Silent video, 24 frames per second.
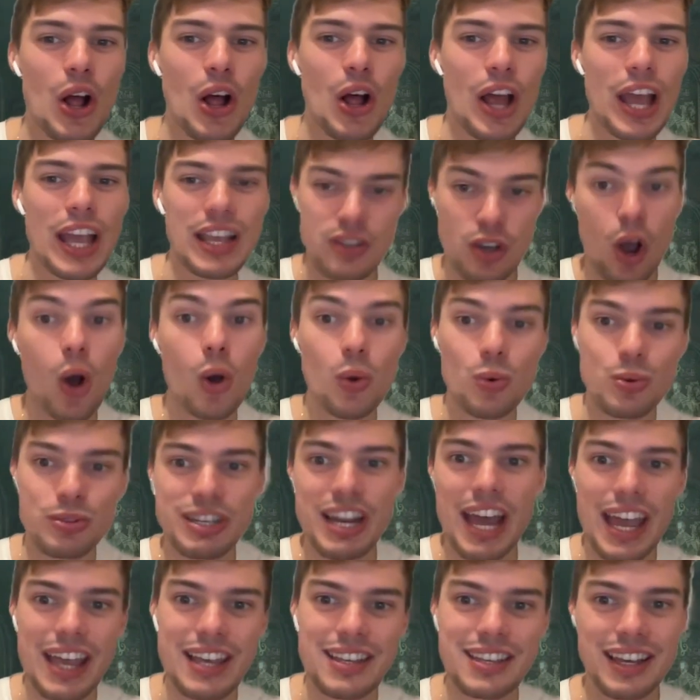it's a whole
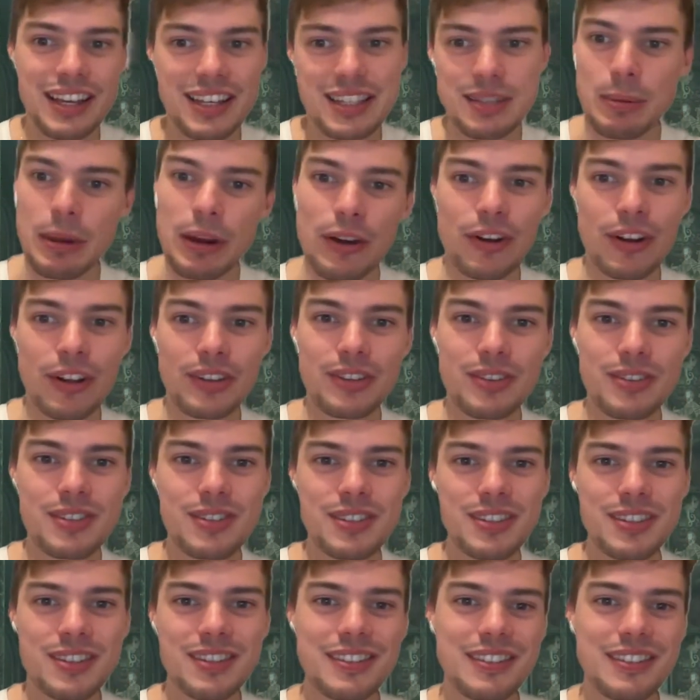day's experience.